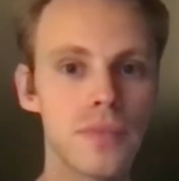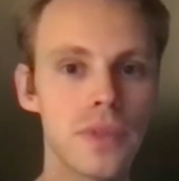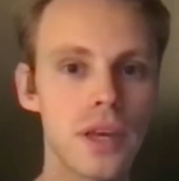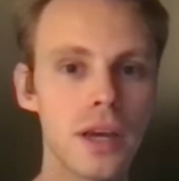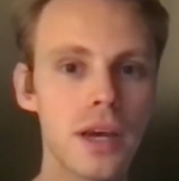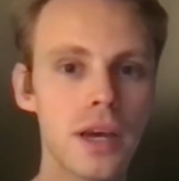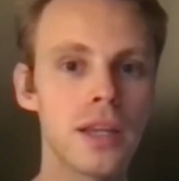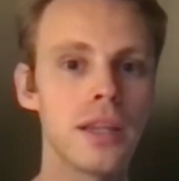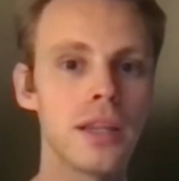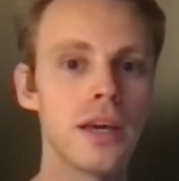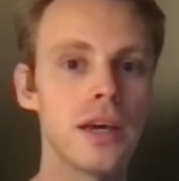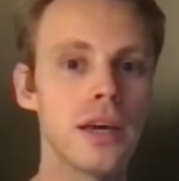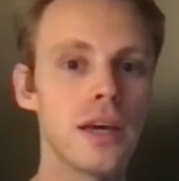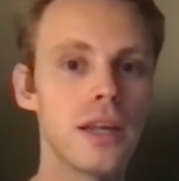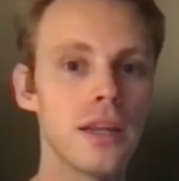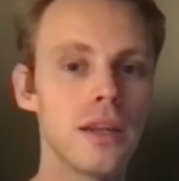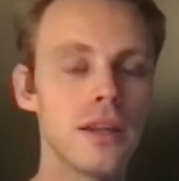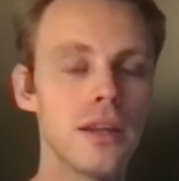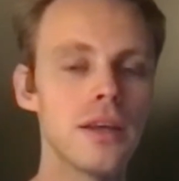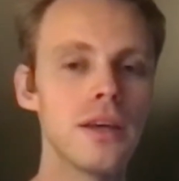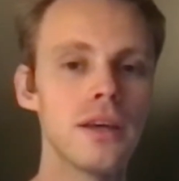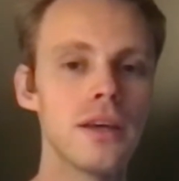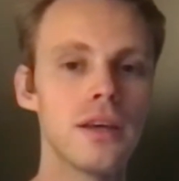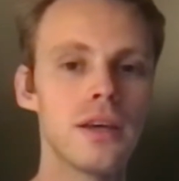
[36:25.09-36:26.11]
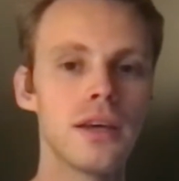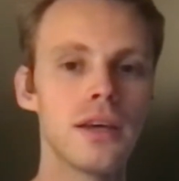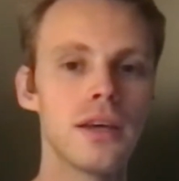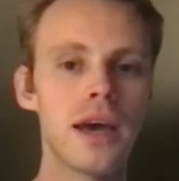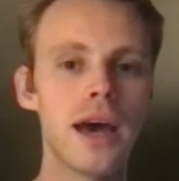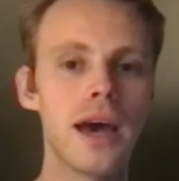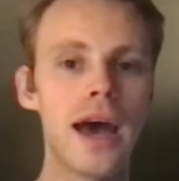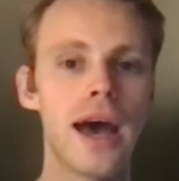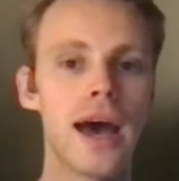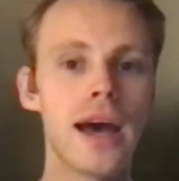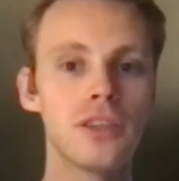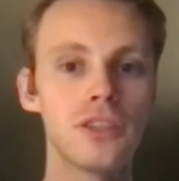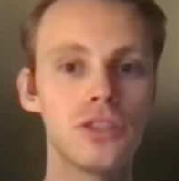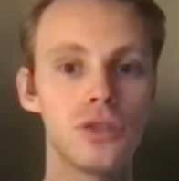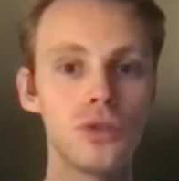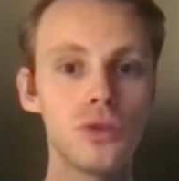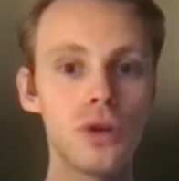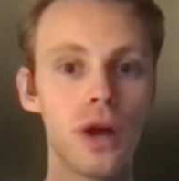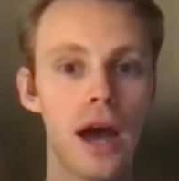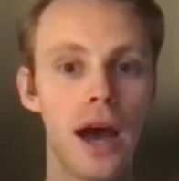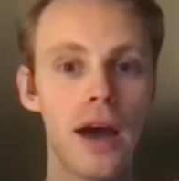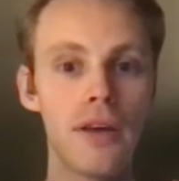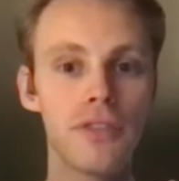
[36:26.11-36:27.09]
And then as
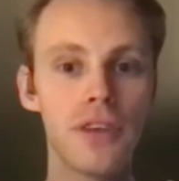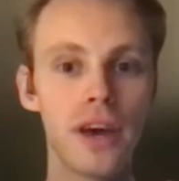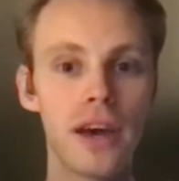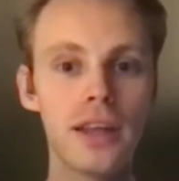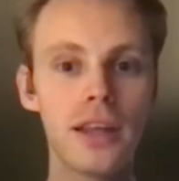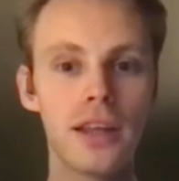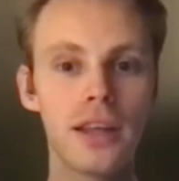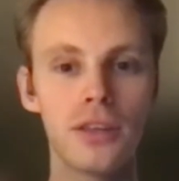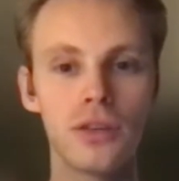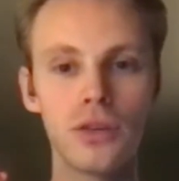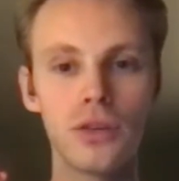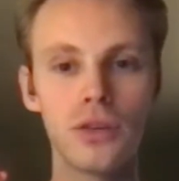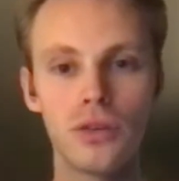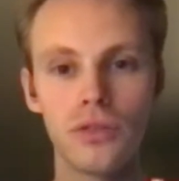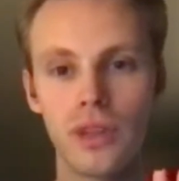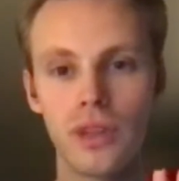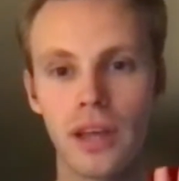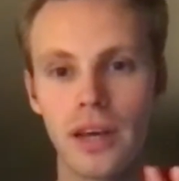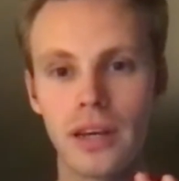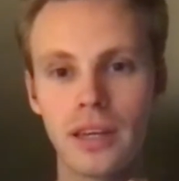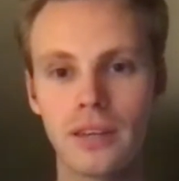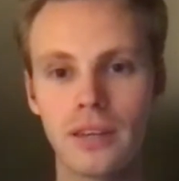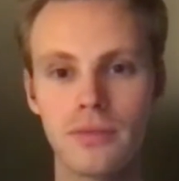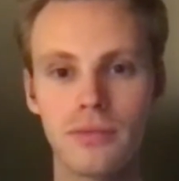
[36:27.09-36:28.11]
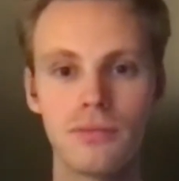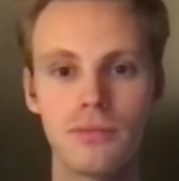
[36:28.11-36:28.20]
you have that, and you're like